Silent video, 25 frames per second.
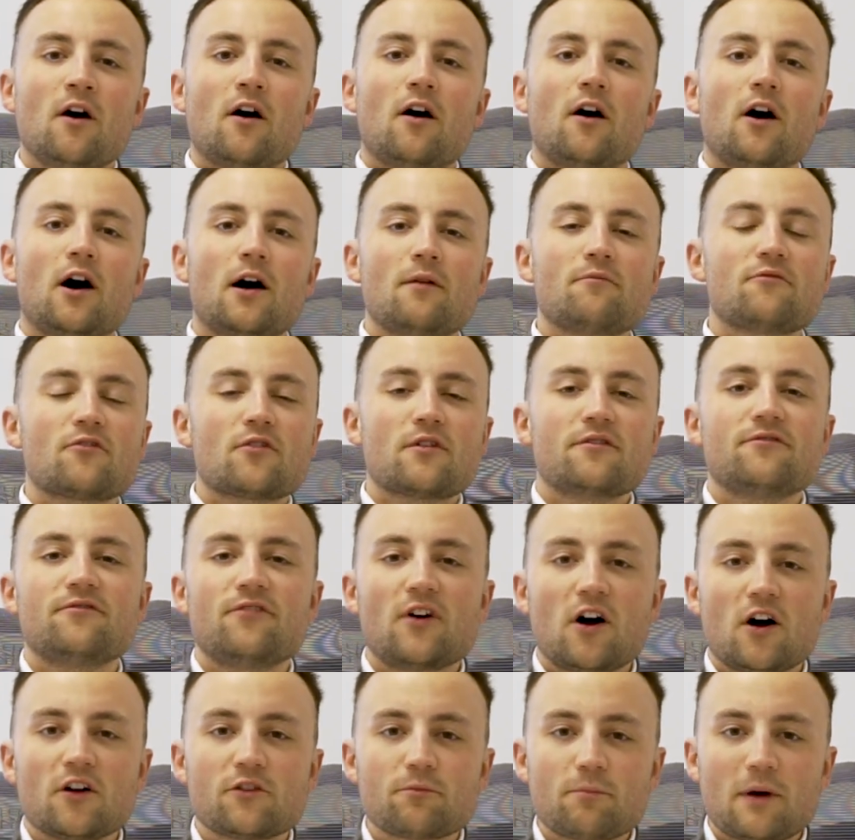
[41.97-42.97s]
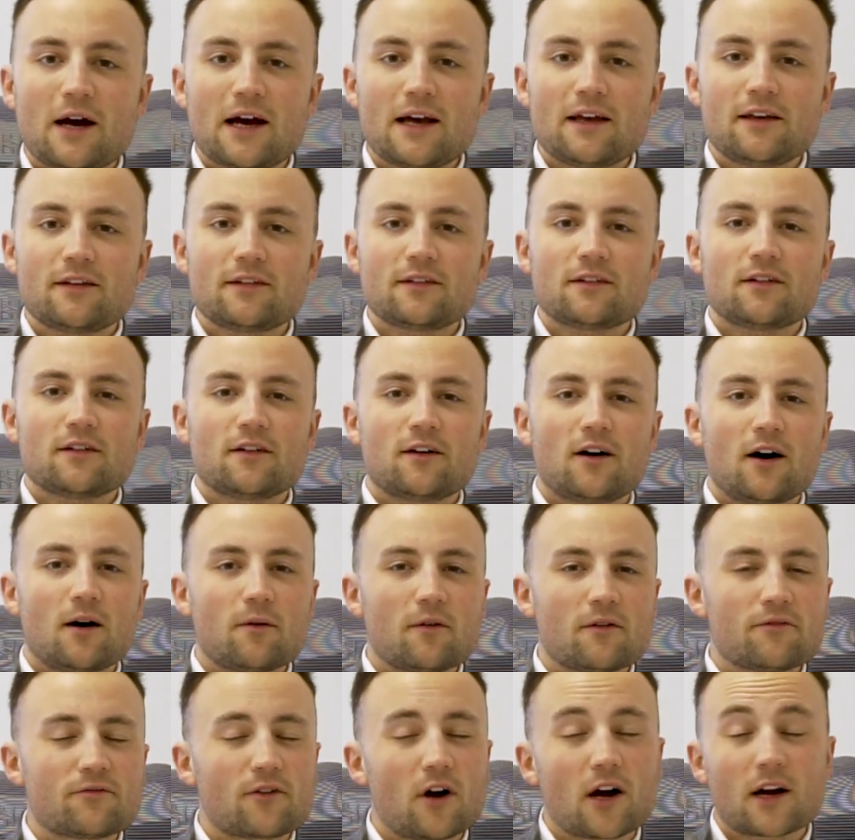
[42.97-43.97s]
I'm very fast paced,
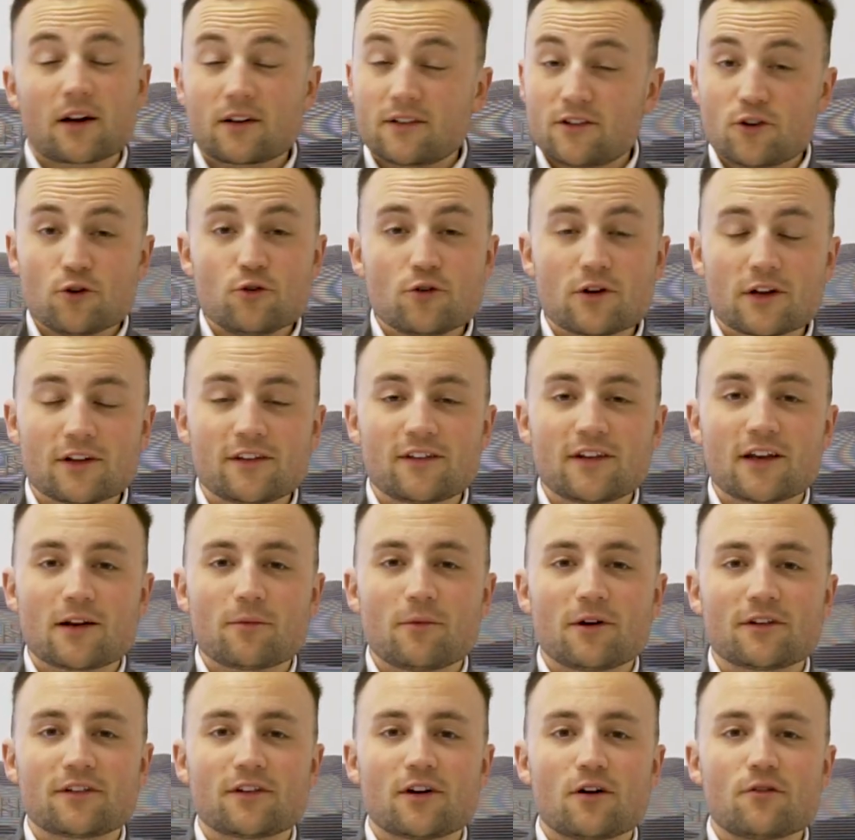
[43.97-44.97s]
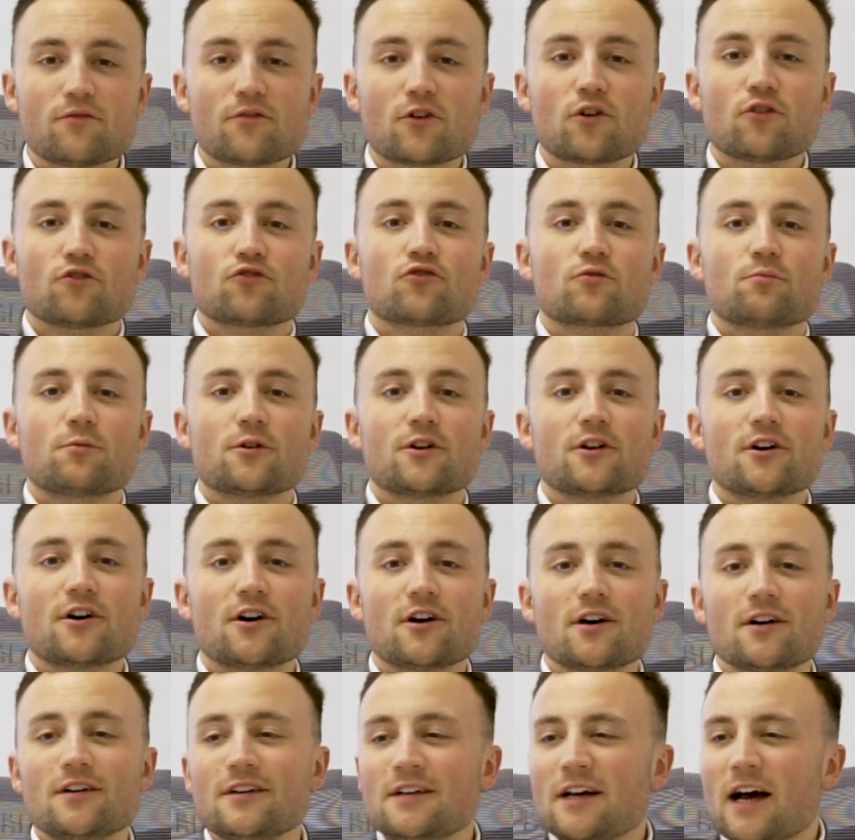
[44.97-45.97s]
I do consider myself an
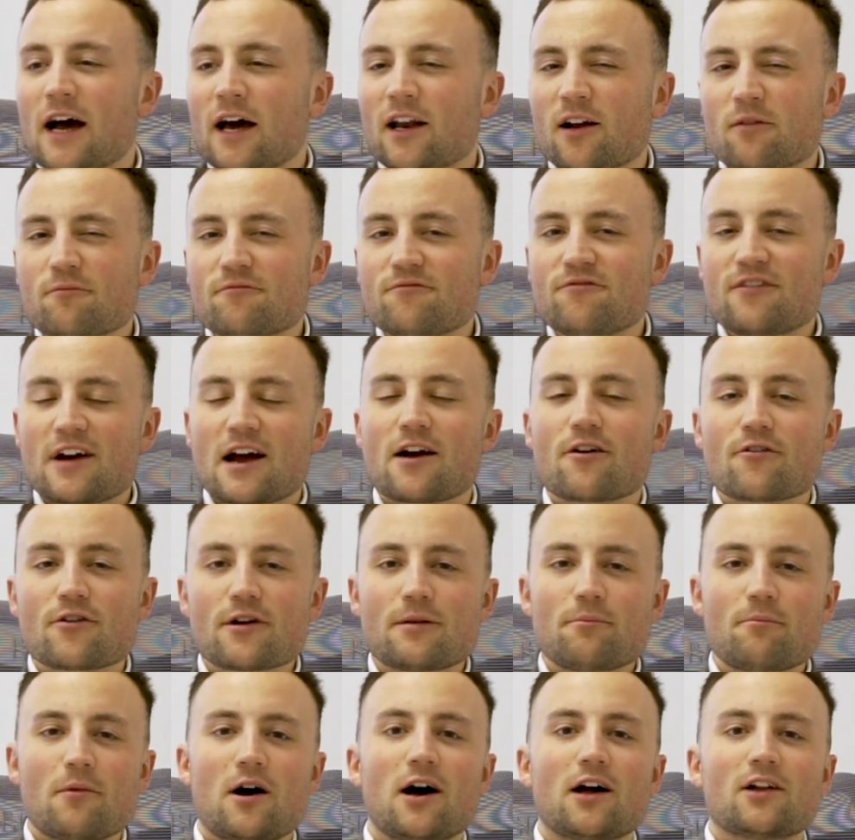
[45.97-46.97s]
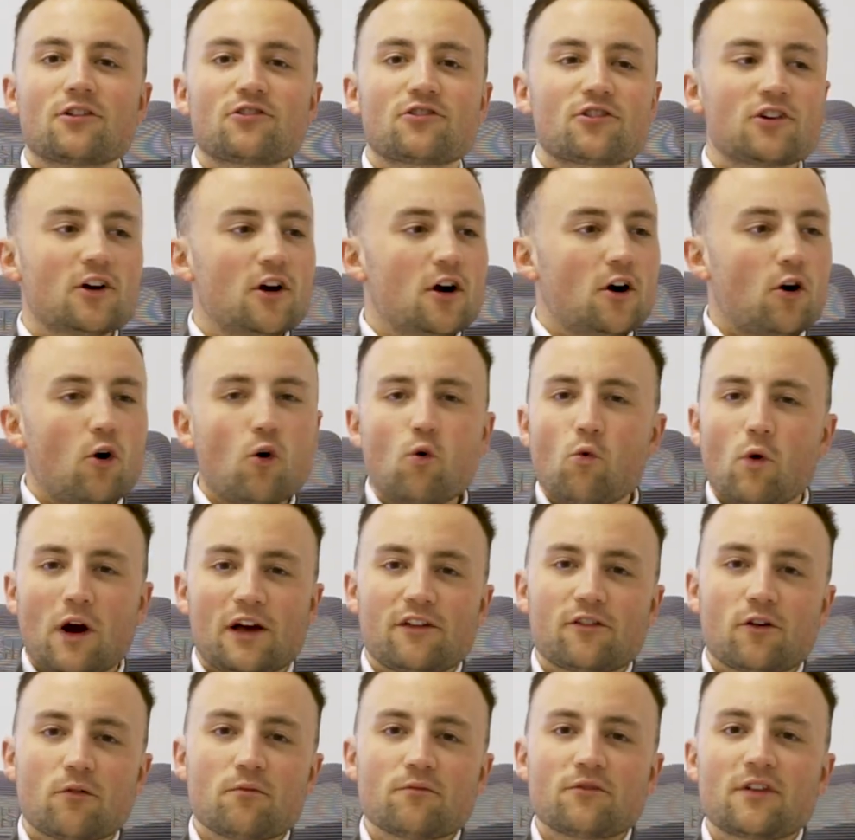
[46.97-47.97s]
entrepreneur, and I'm very much
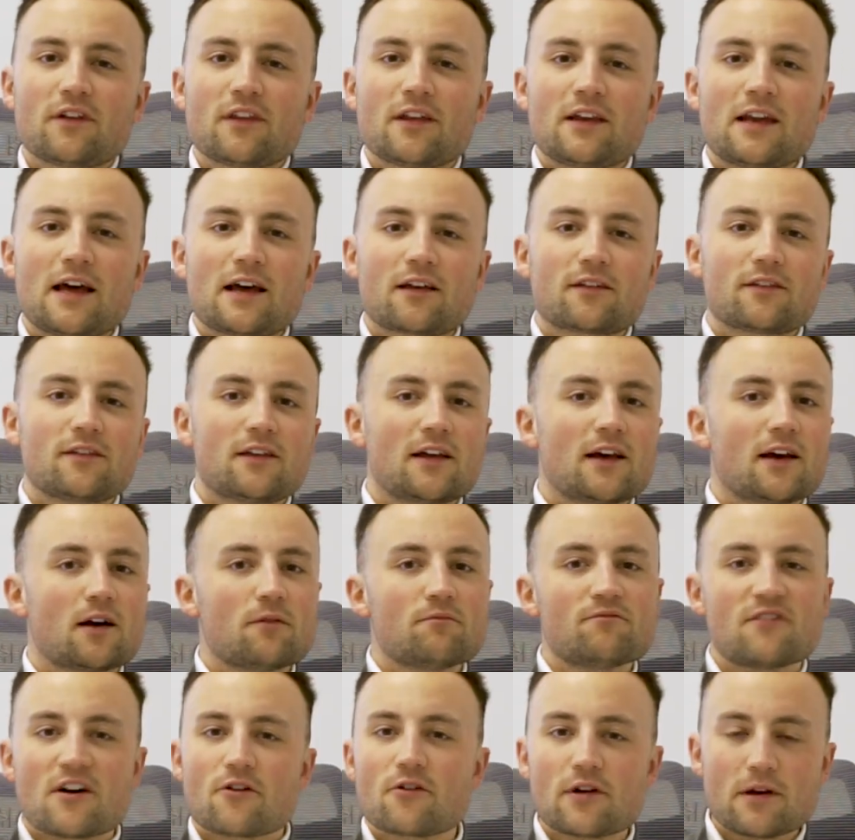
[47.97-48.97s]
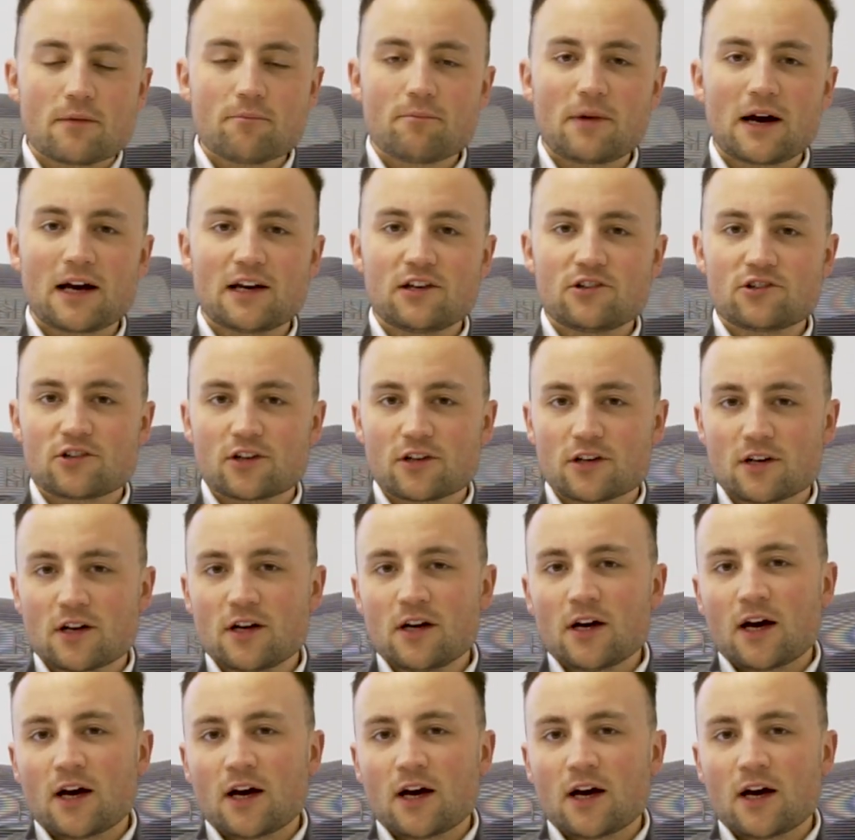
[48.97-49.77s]
always on to the next thing. I'm very impatient